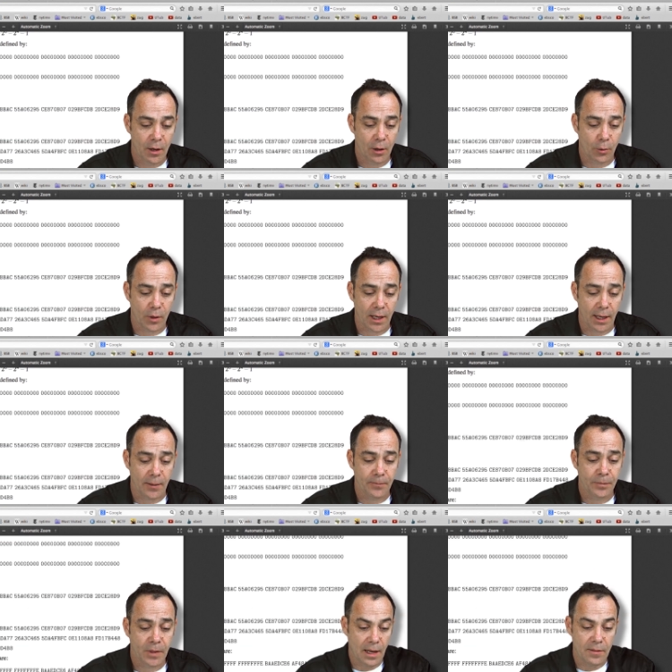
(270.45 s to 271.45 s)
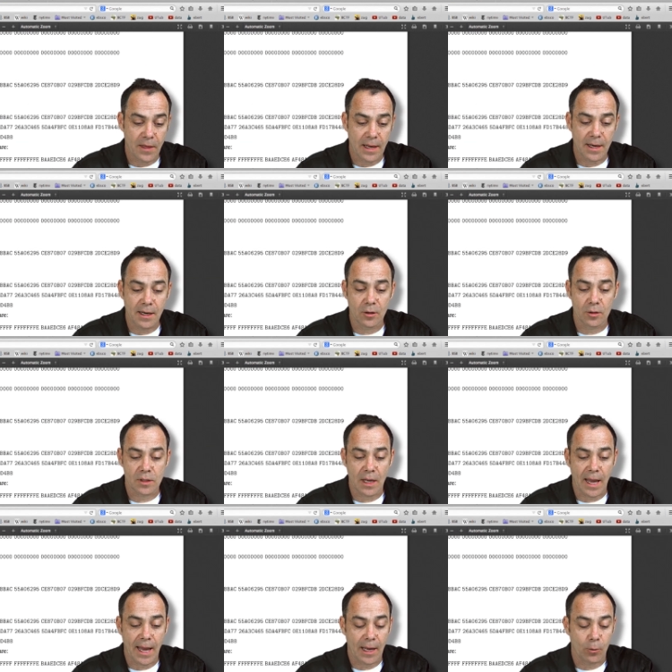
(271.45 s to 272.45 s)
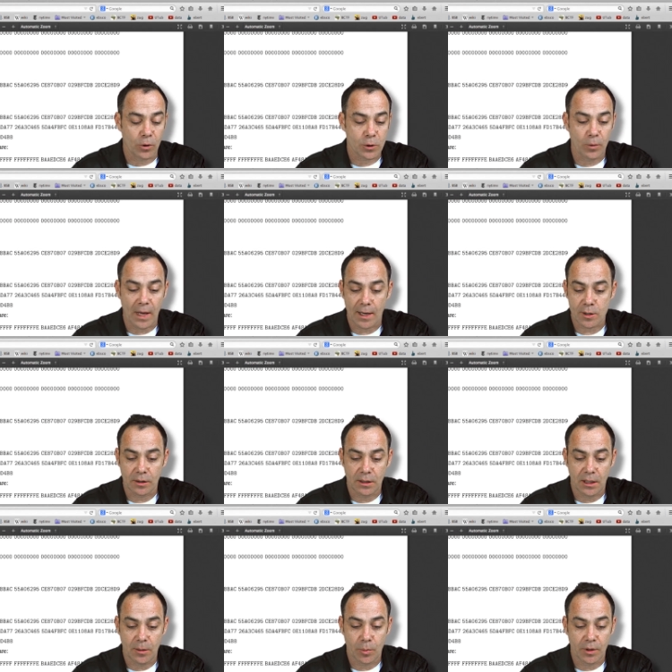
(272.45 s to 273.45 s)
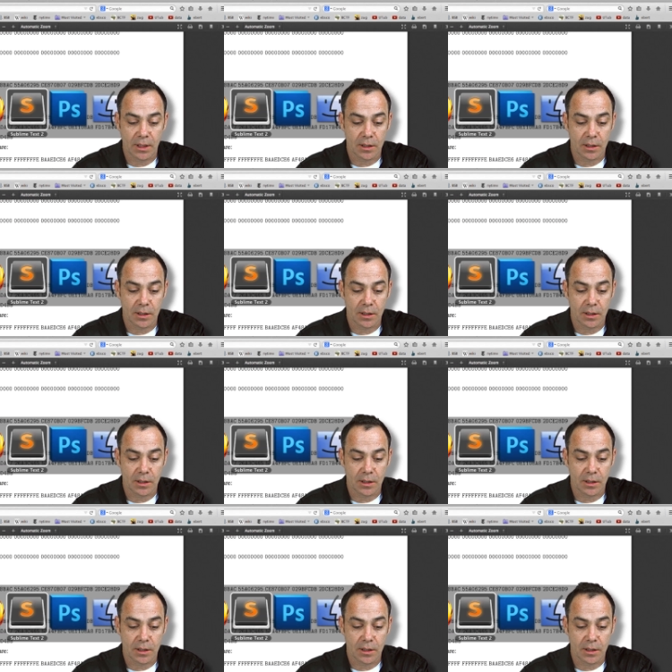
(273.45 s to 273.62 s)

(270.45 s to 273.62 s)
Okay, and then here's n, which we actually keep in the